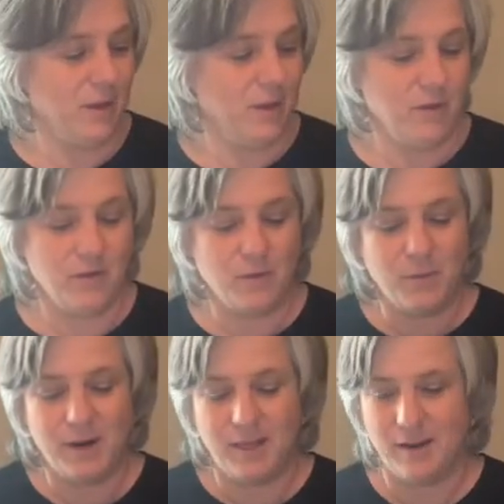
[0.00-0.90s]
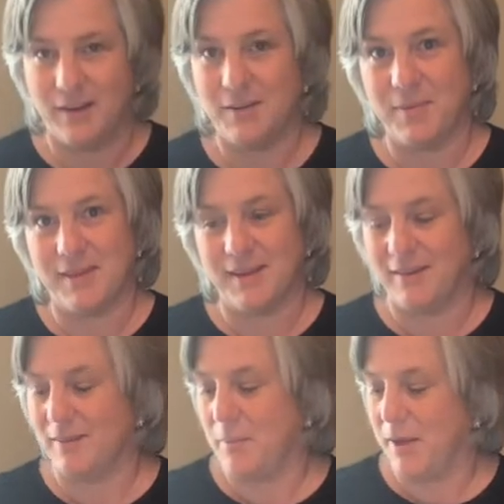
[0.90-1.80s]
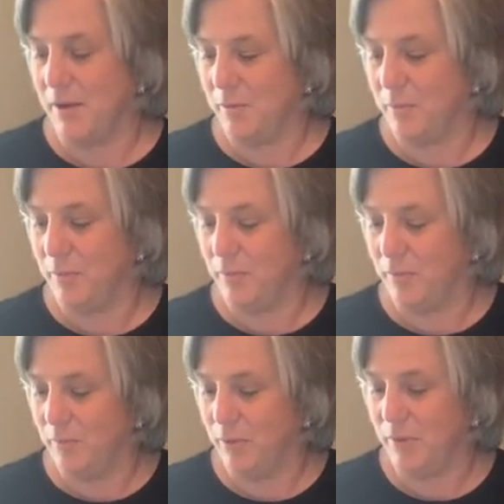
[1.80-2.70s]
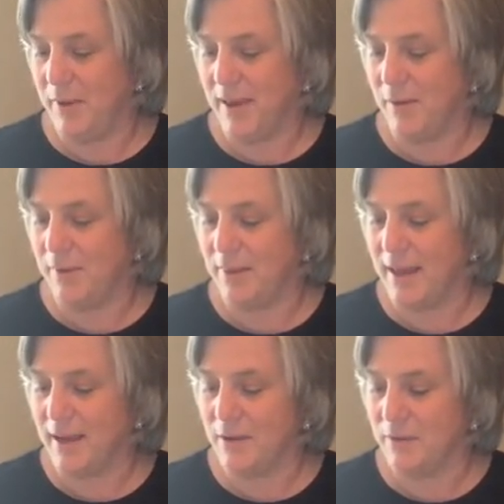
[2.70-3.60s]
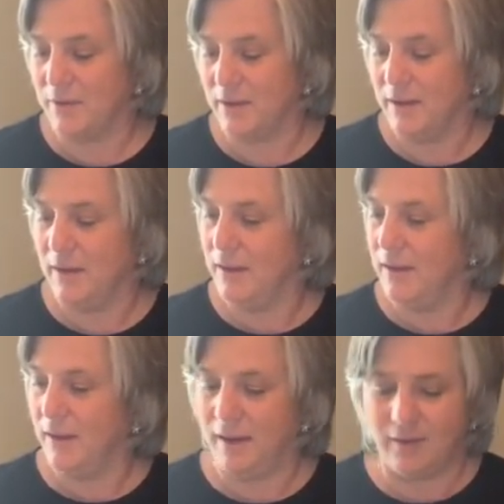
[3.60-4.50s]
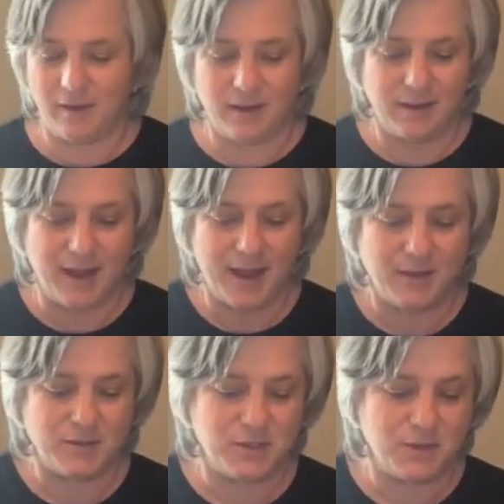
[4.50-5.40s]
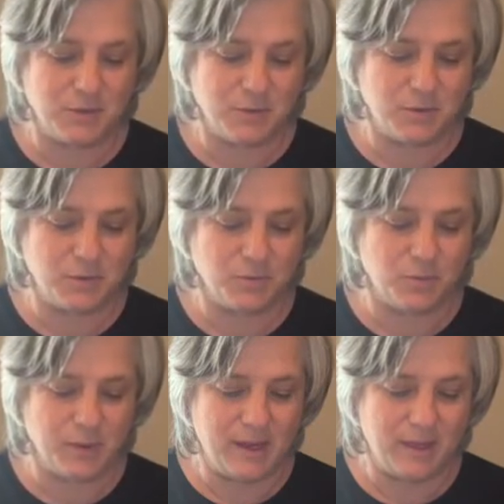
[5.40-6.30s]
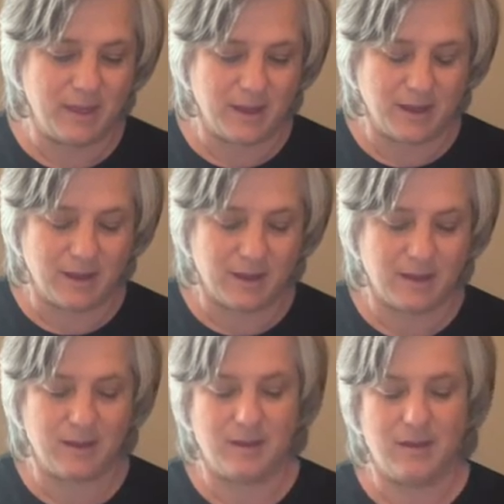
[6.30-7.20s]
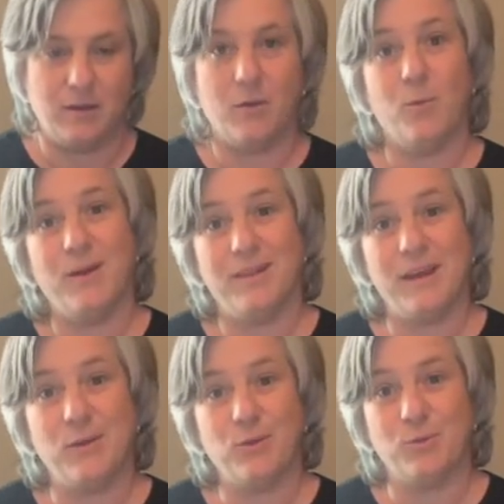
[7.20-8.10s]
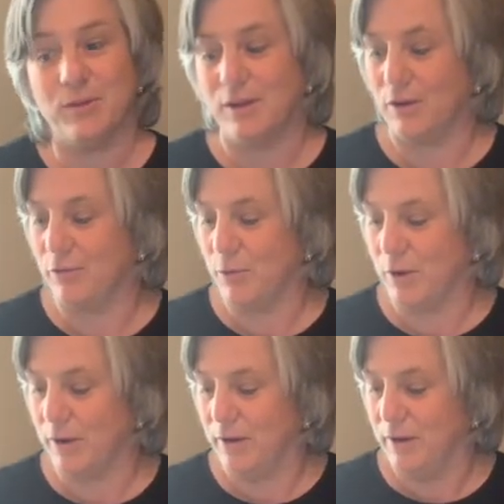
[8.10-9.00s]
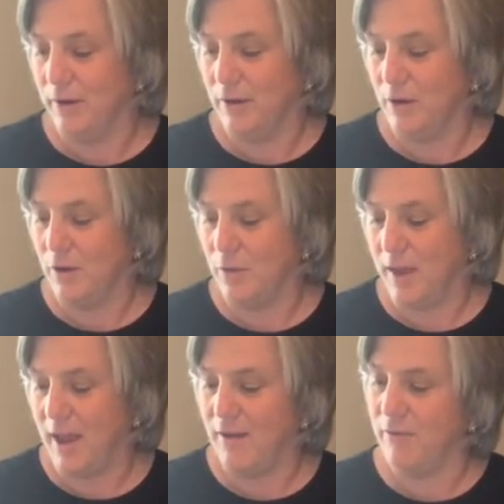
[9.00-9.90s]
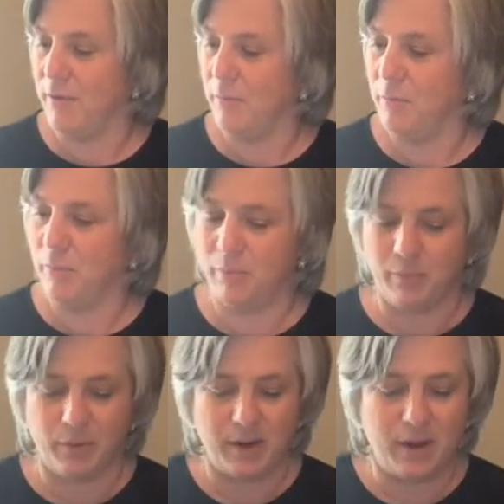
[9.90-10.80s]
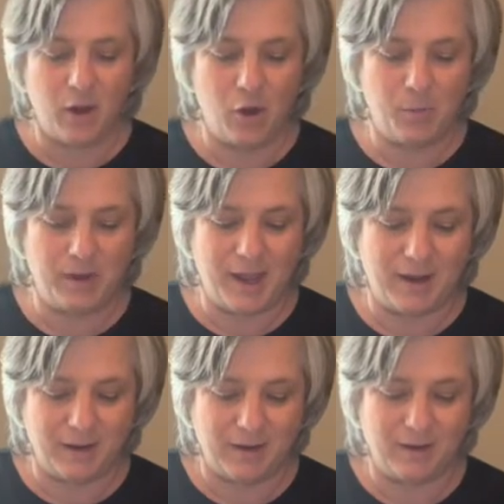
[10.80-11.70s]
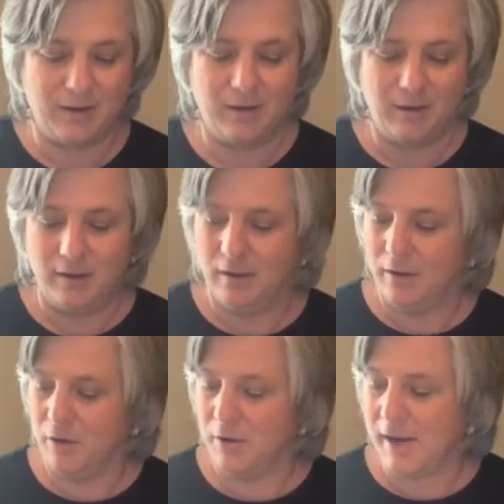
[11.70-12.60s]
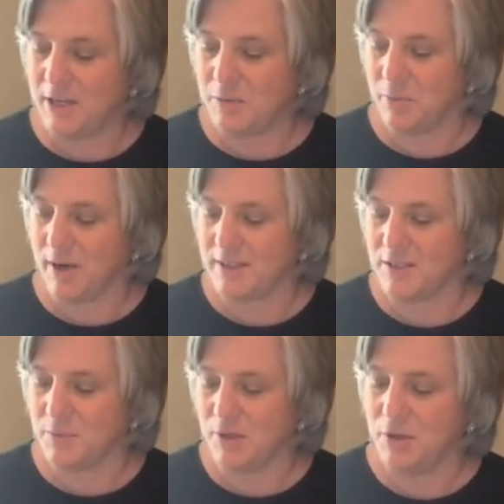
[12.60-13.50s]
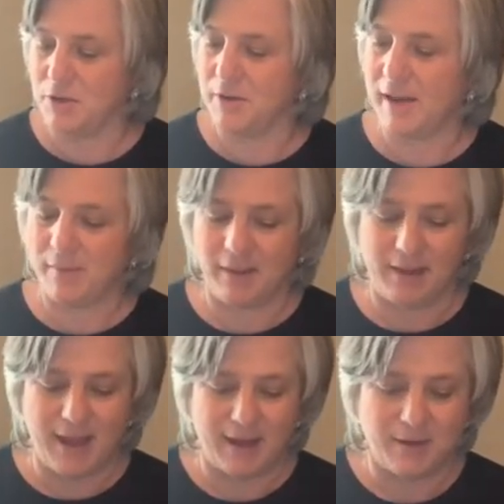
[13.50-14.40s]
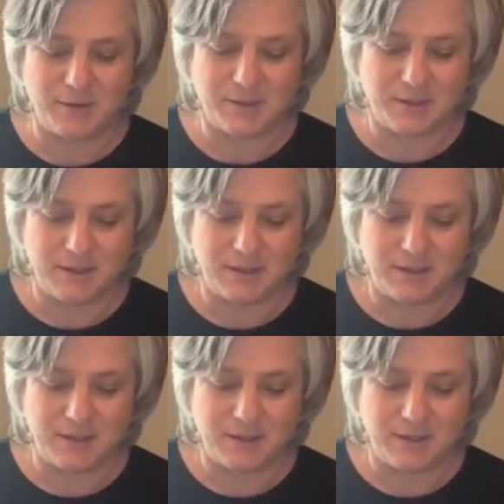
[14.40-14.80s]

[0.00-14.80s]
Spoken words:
So one of the awesome things about printmaking with Legos is it allows you to rethink what Legos really are for. You know, they have a pretty open-ended creation process when you create with Legos,